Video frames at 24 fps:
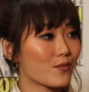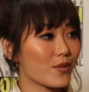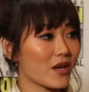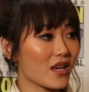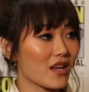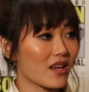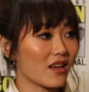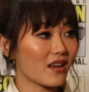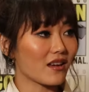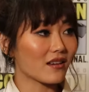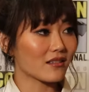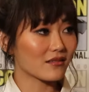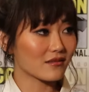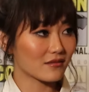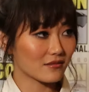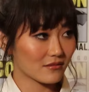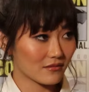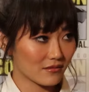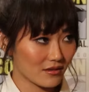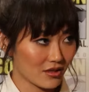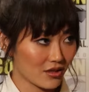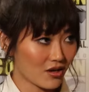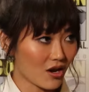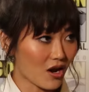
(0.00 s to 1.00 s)
to be,
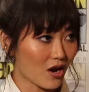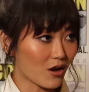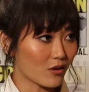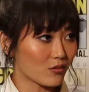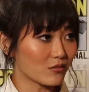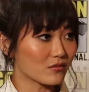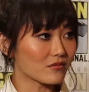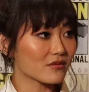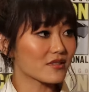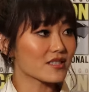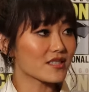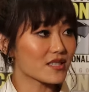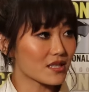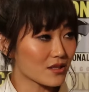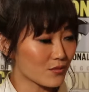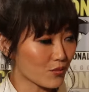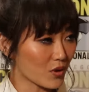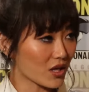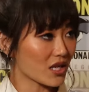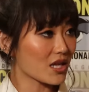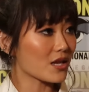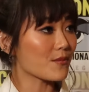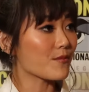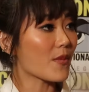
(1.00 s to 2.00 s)
you know, this is
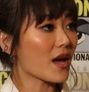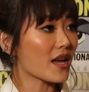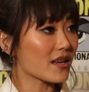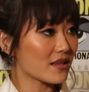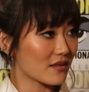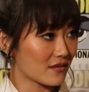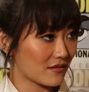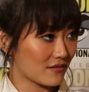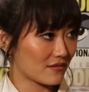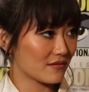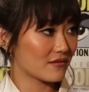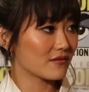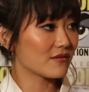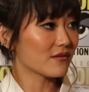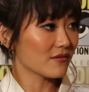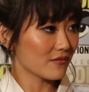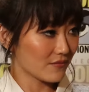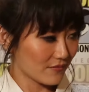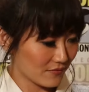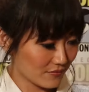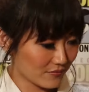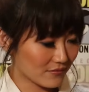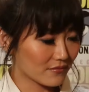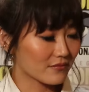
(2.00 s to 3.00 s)
what he meant
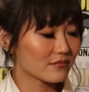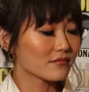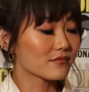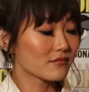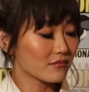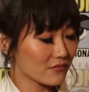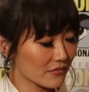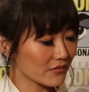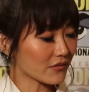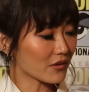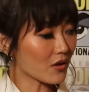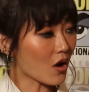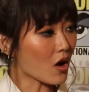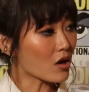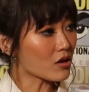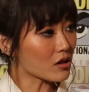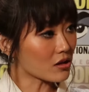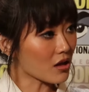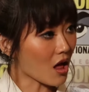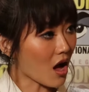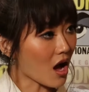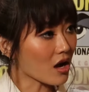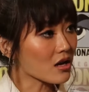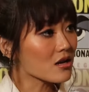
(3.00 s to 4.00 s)

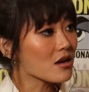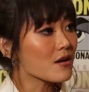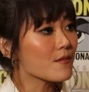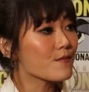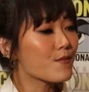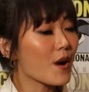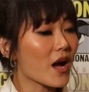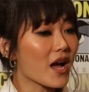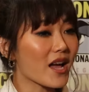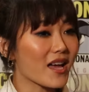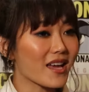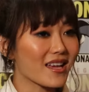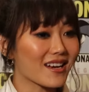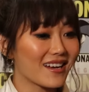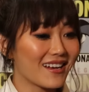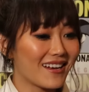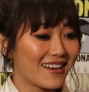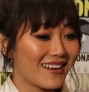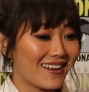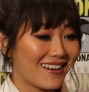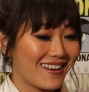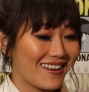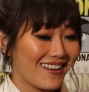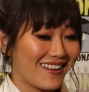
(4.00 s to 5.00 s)
all along, but
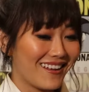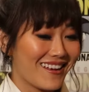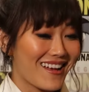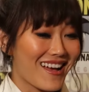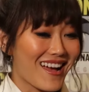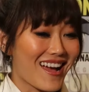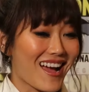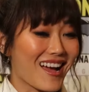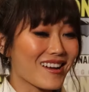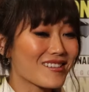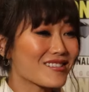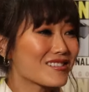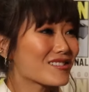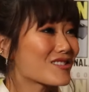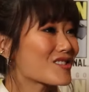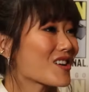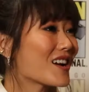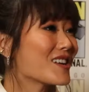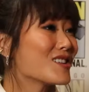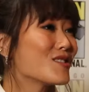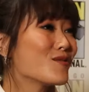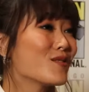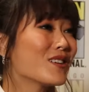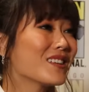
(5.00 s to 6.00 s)
I
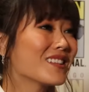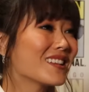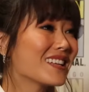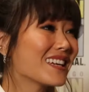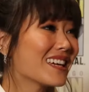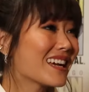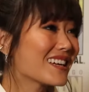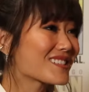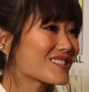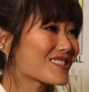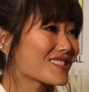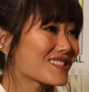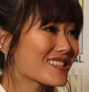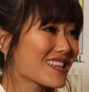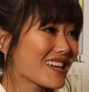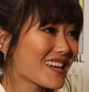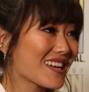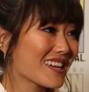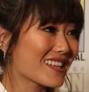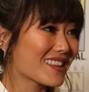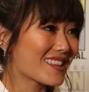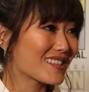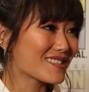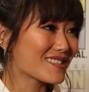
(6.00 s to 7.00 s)
genuinely, I just like,